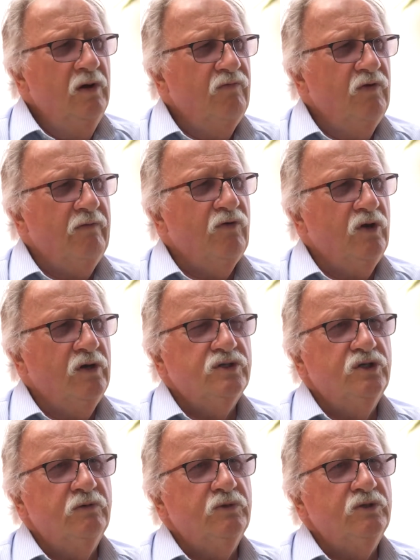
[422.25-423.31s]
If you haven't got no
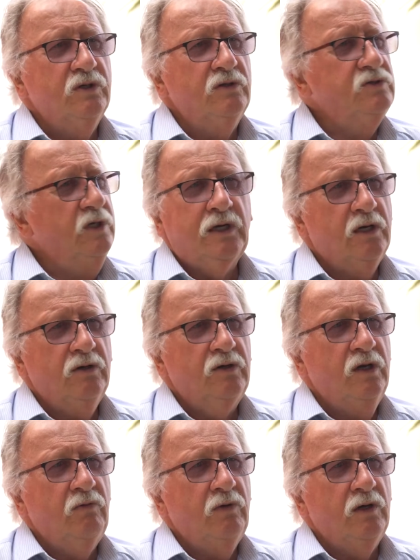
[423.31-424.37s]
surplus dollars, you ain't going
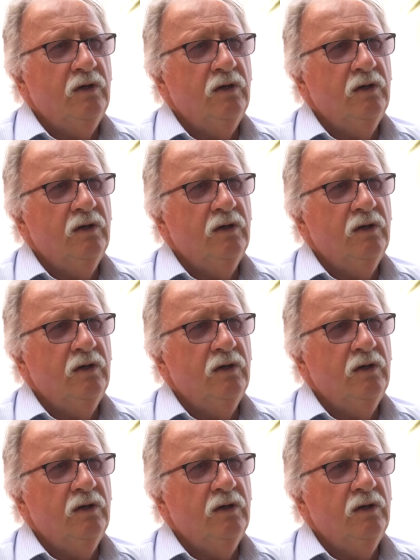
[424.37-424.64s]
nowhere.